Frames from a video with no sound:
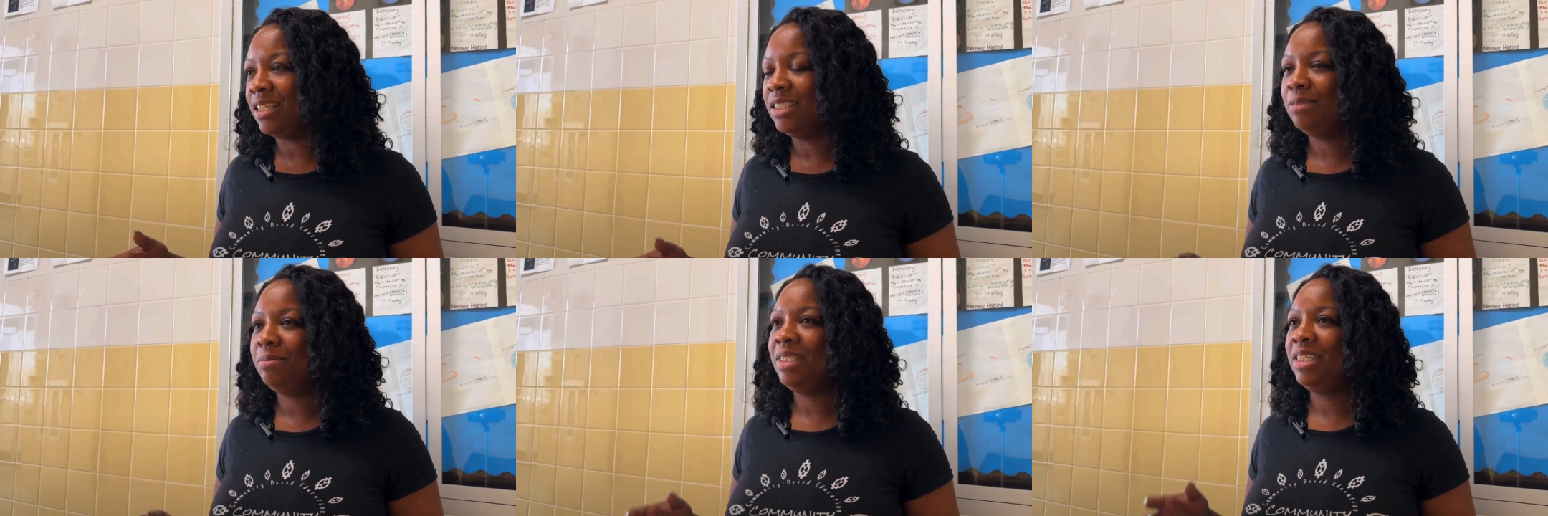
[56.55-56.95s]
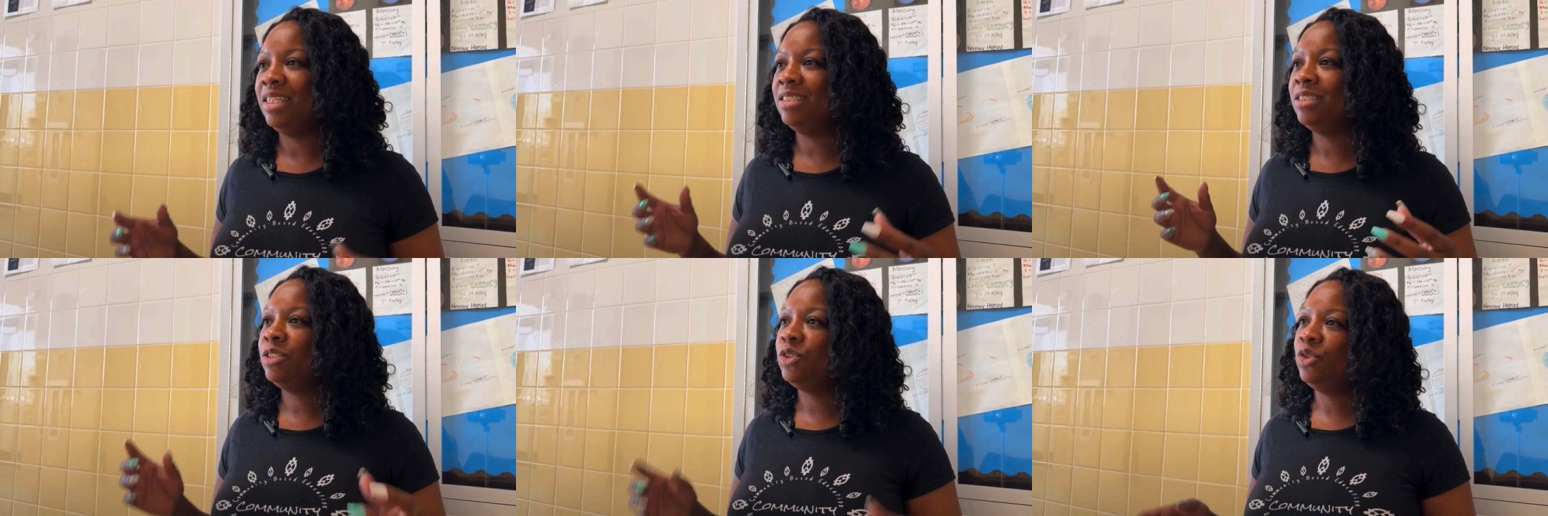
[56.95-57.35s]
It's
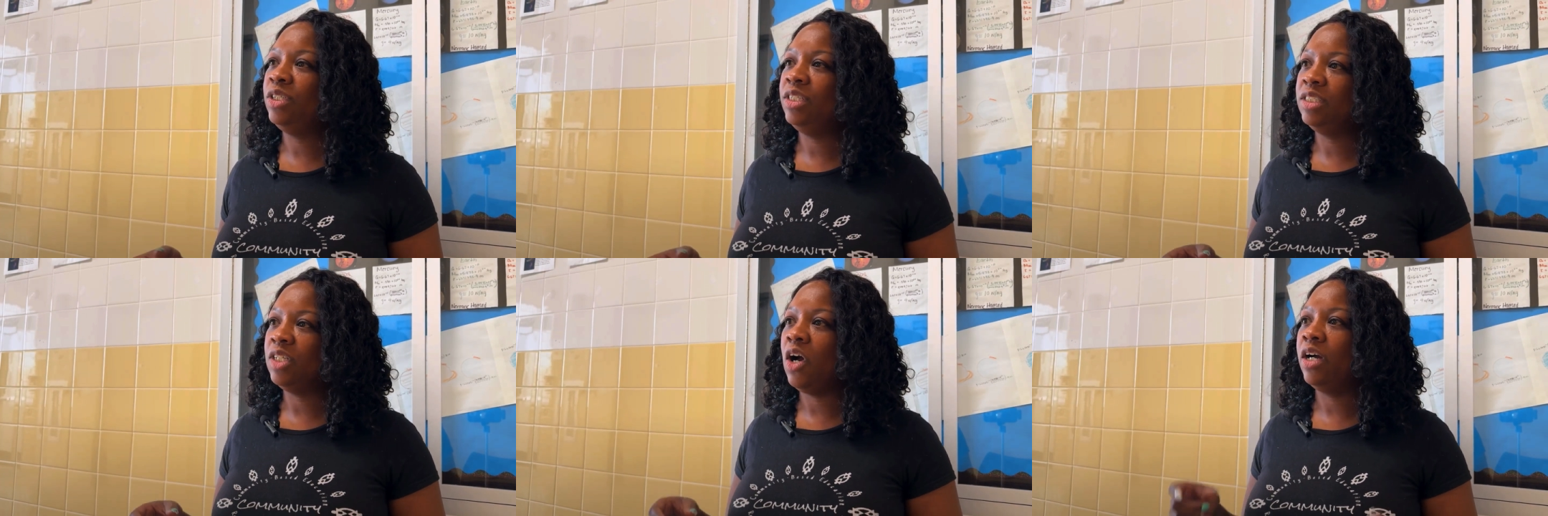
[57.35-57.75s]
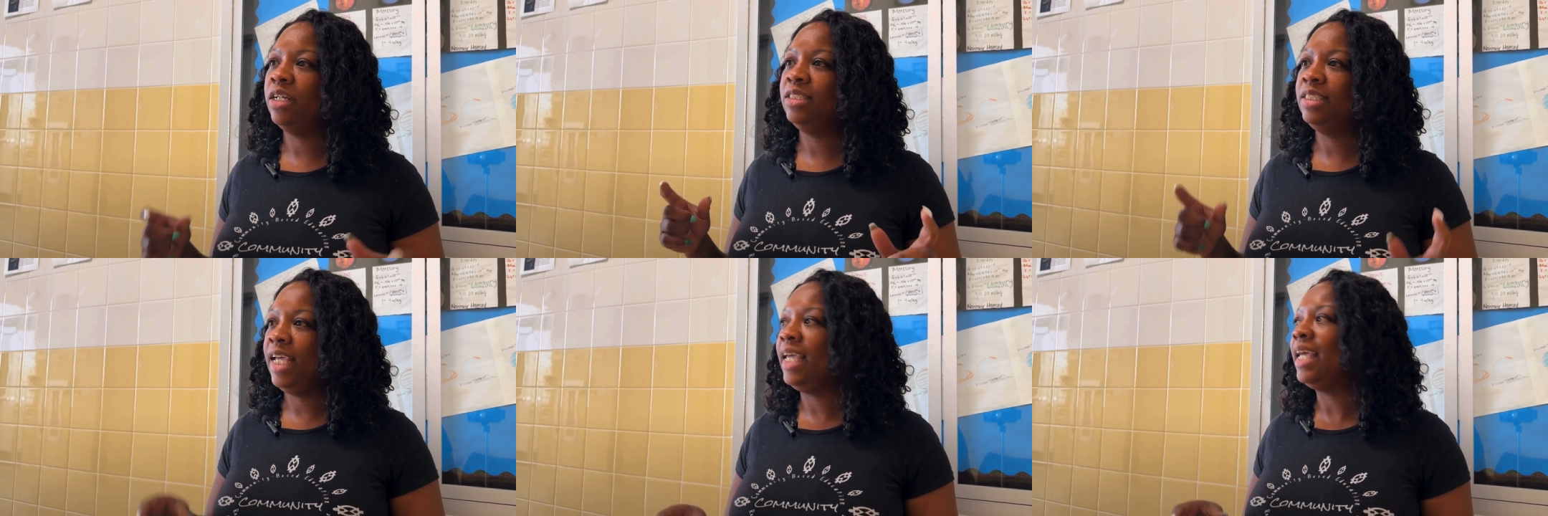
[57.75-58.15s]
because students are
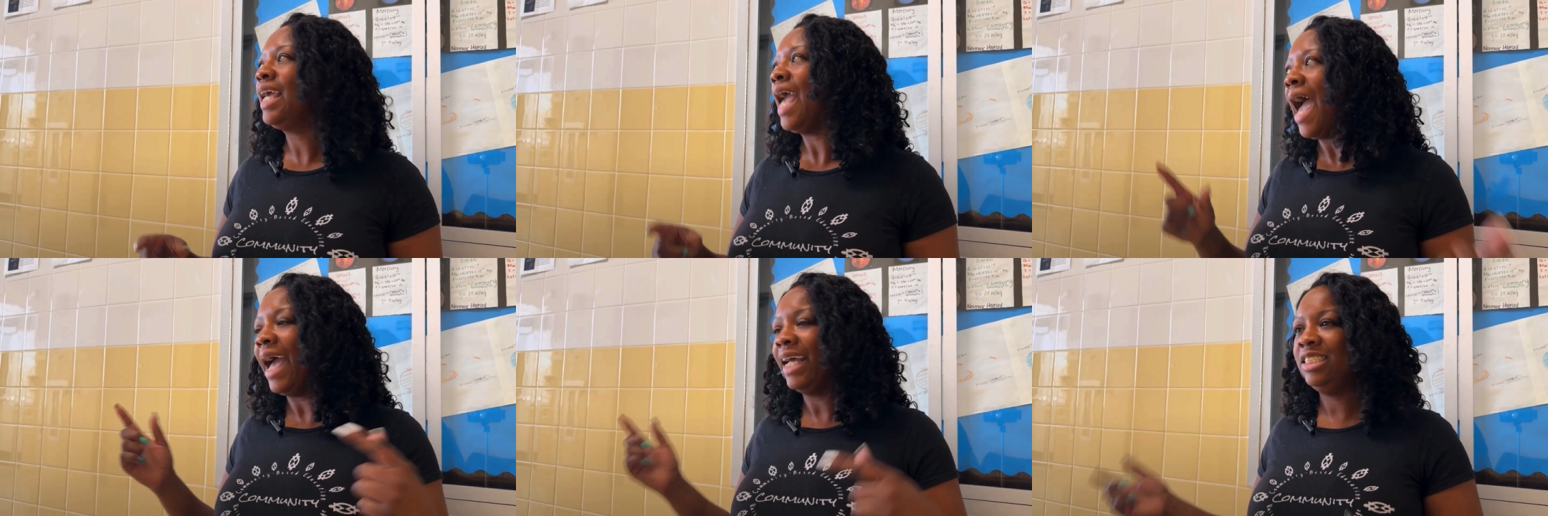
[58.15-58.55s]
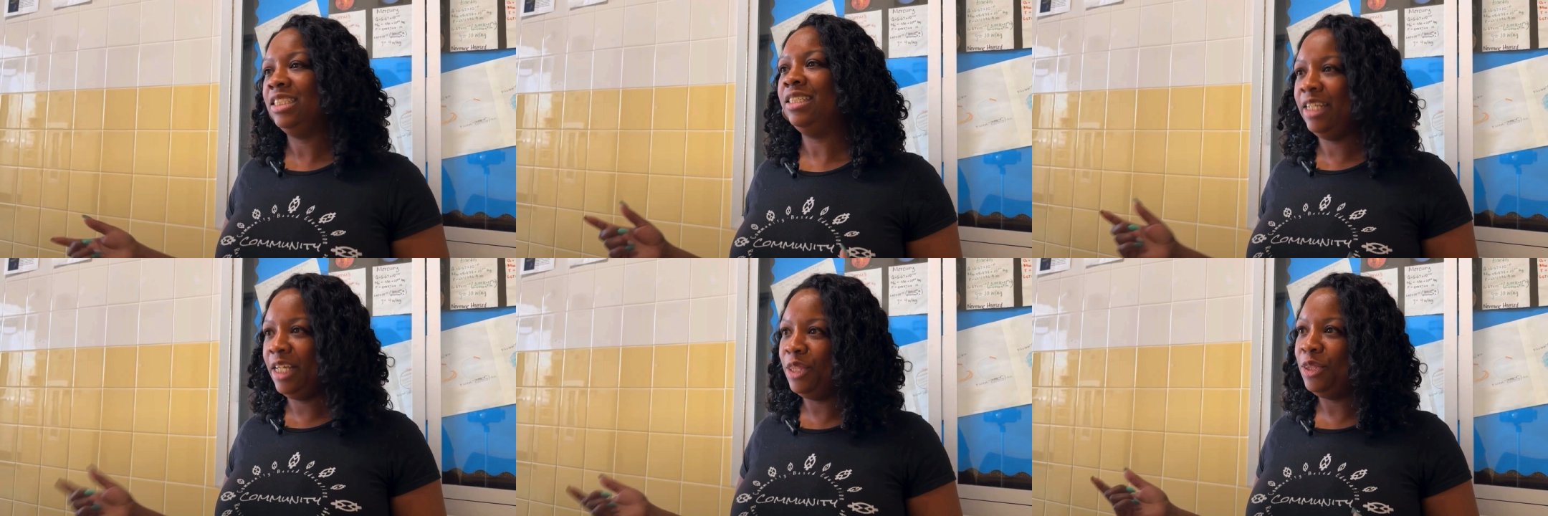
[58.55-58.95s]
taking
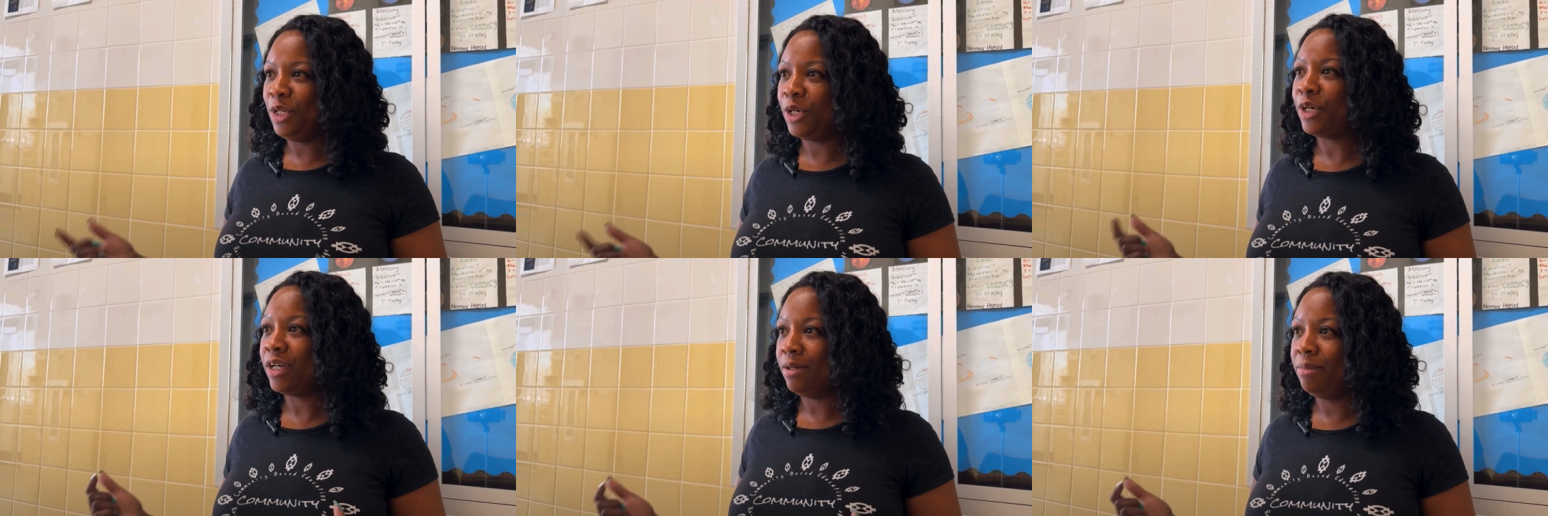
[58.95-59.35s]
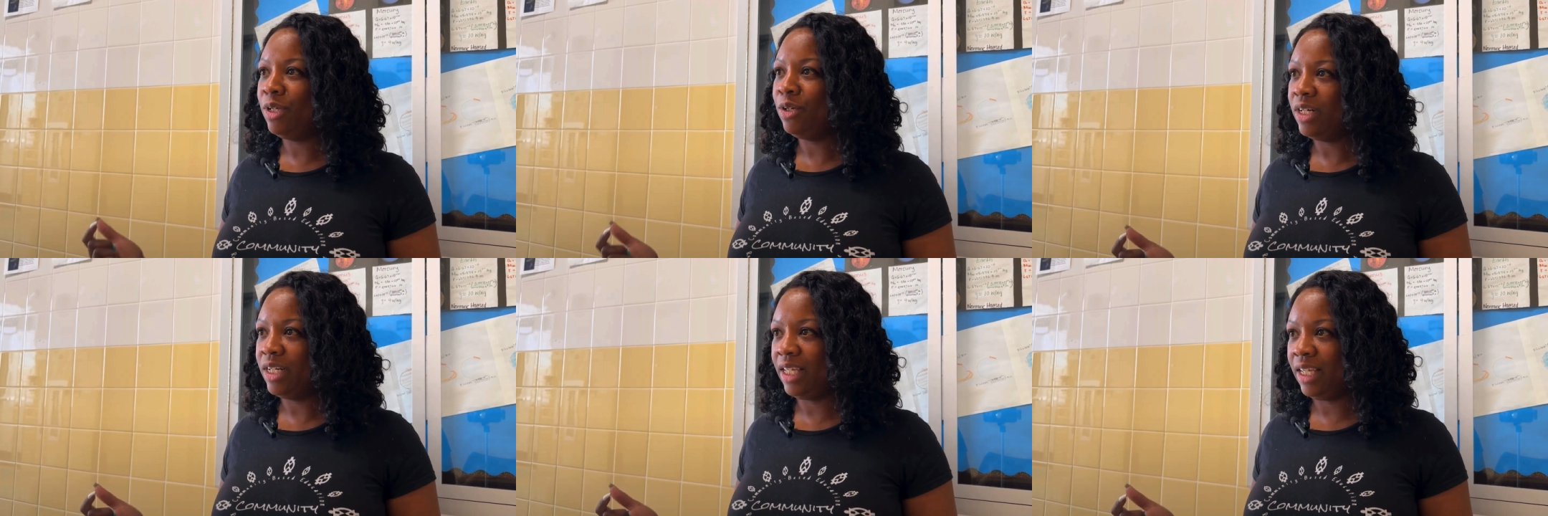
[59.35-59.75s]
action in their
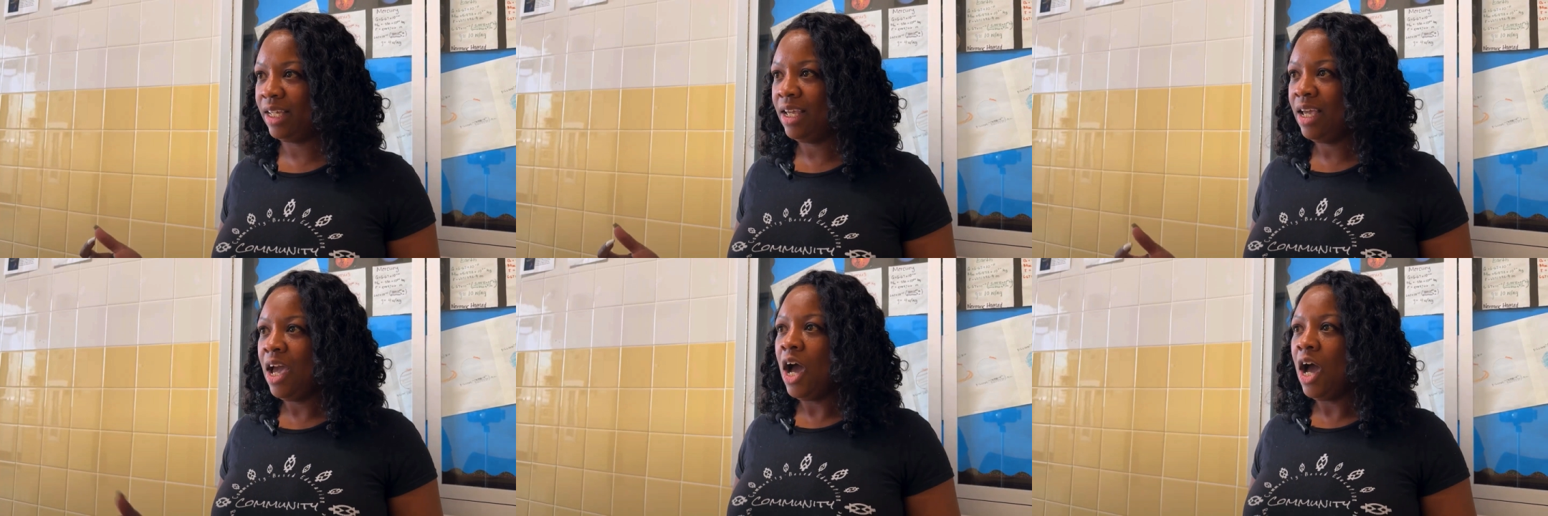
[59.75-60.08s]
community